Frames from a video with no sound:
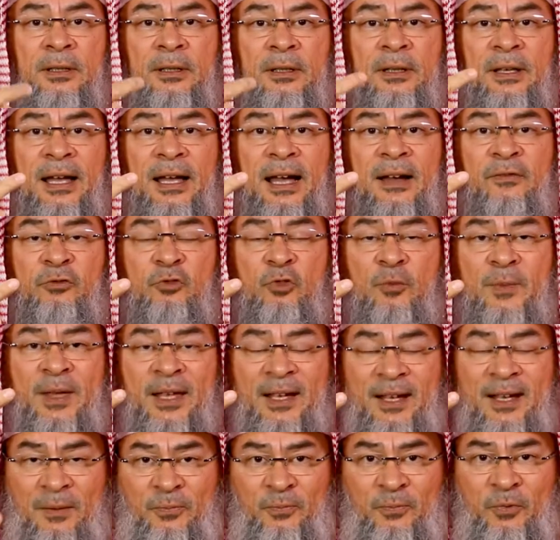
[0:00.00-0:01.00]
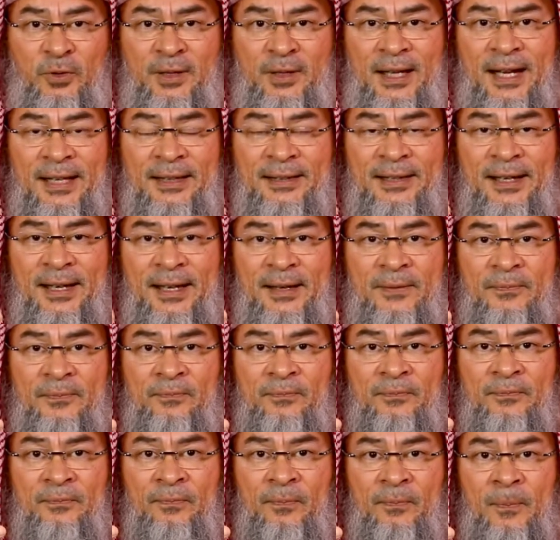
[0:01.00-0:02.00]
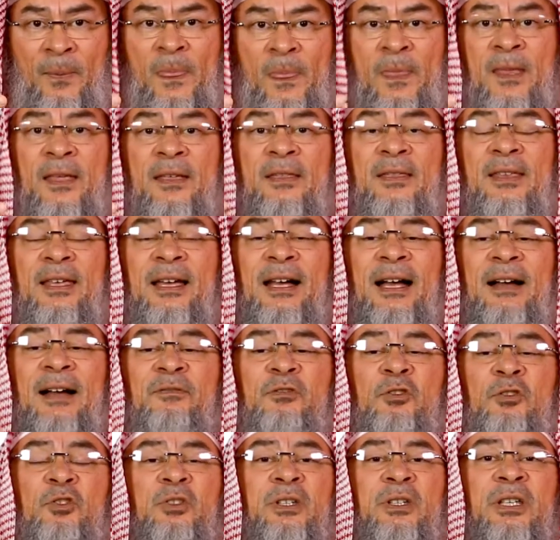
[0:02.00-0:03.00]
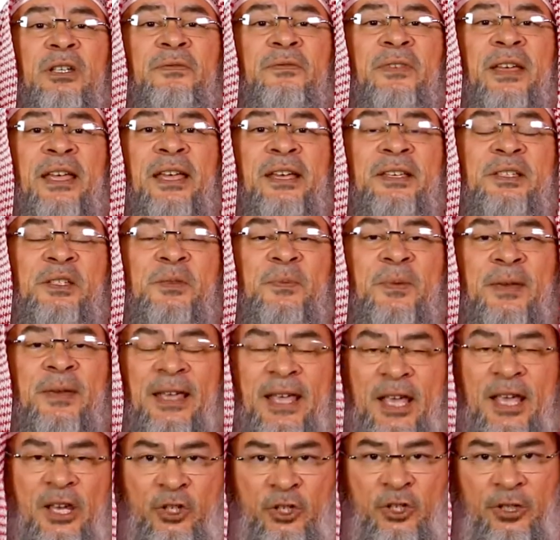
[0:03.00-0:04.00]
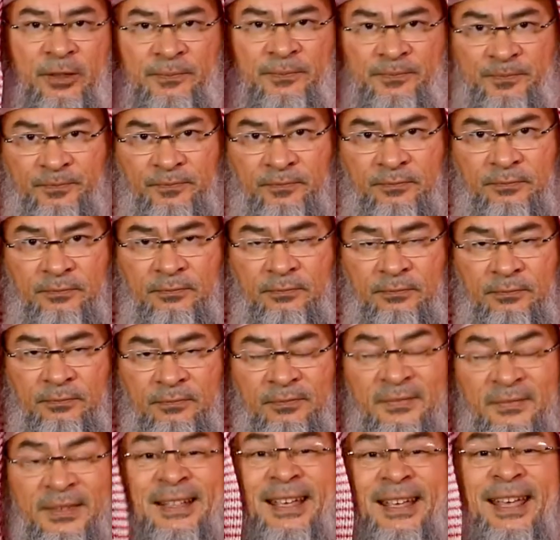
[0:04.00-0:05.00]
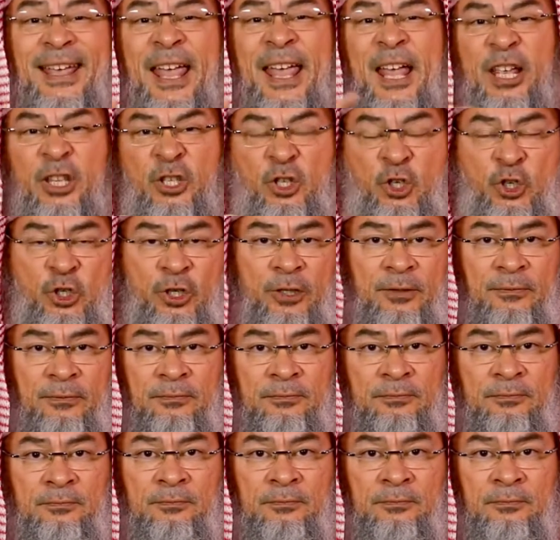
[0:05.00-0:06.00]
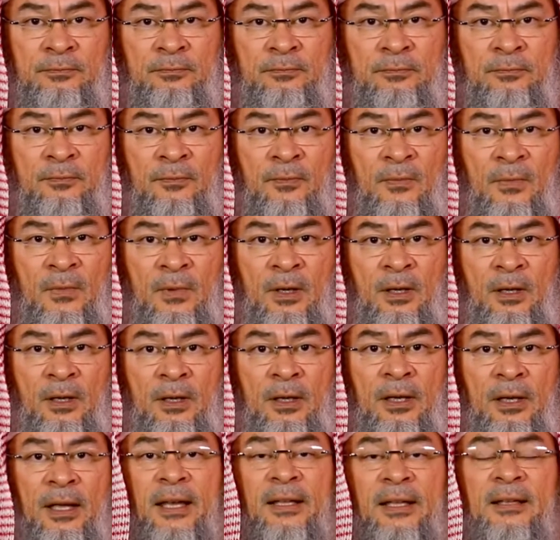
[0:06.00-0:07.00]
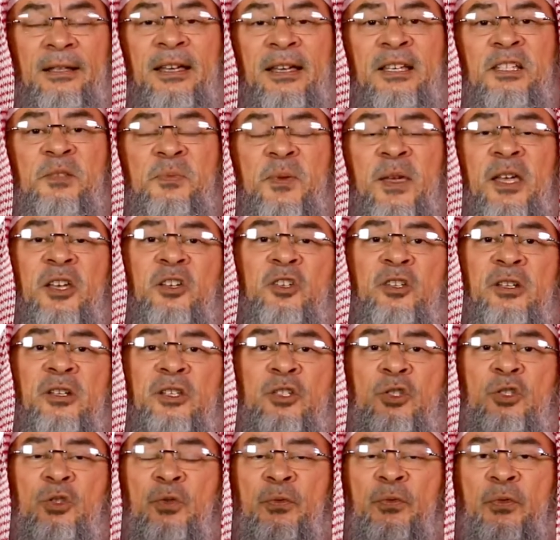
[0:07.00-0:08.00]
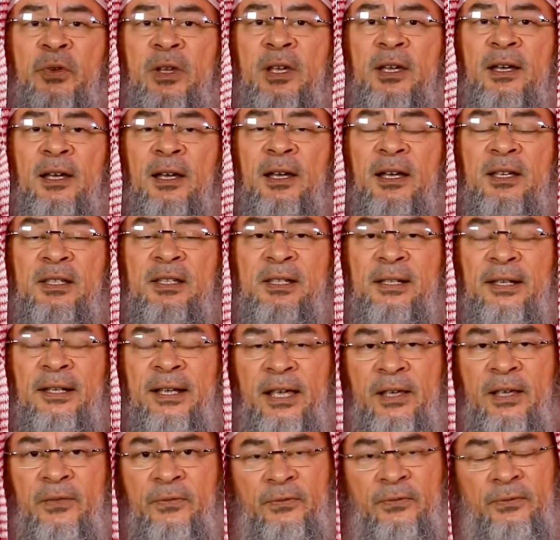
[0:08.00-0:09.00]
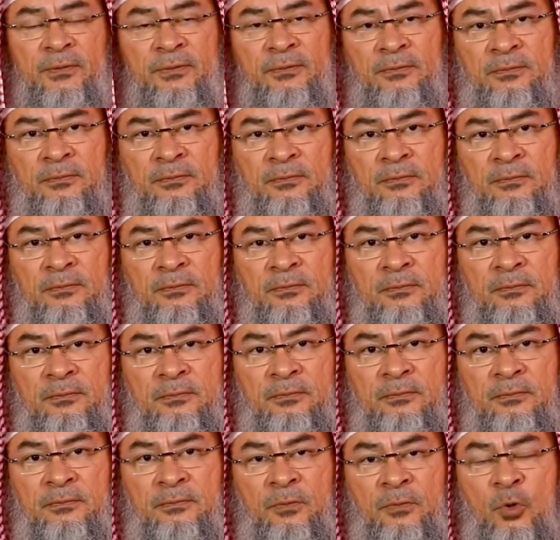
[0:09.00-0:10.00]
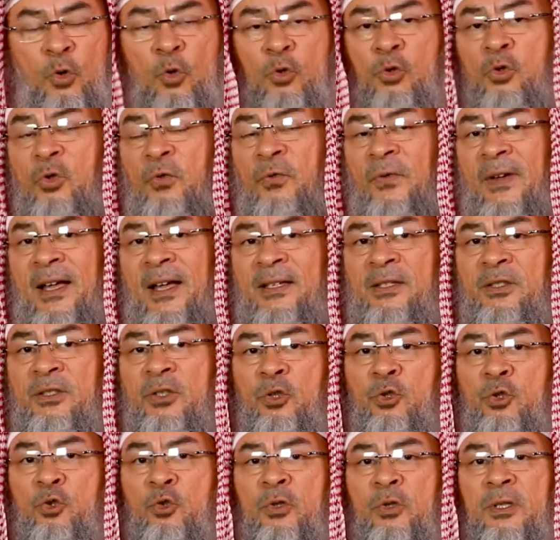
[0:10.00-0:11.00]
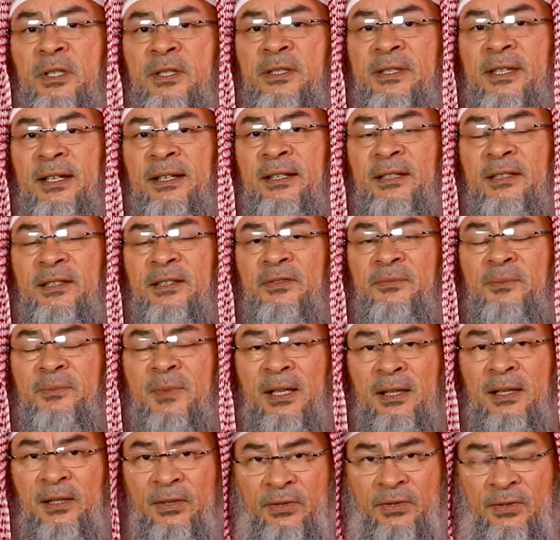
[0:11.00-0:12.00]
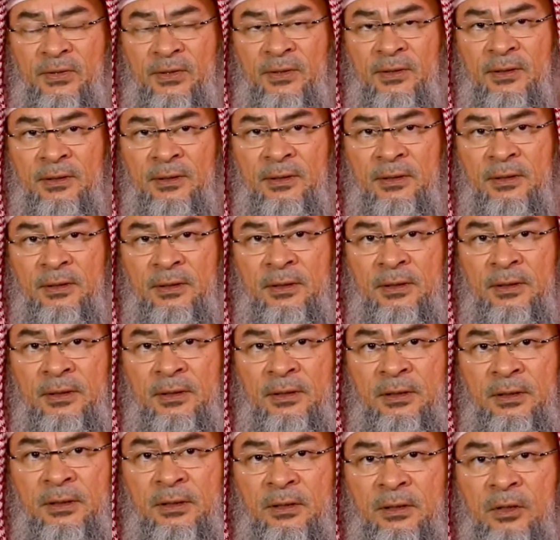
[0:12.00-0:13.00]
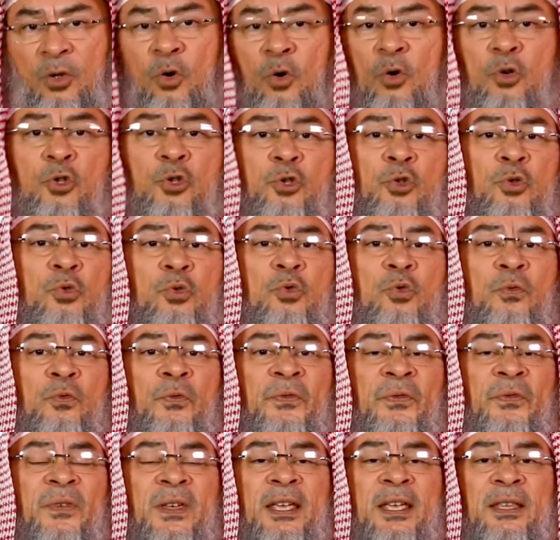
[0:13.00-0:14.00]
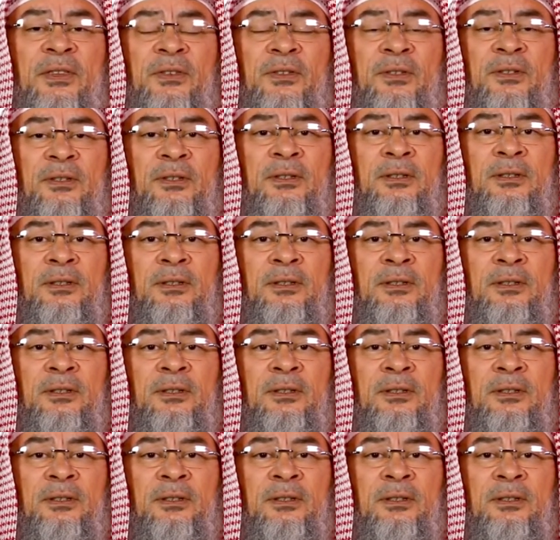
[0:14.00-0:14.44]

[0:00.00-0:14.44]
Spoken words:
They have to make up for that day. They have to give expiation each. And the expiation is to free a slave, or to fast 2 consecutive months, or to feed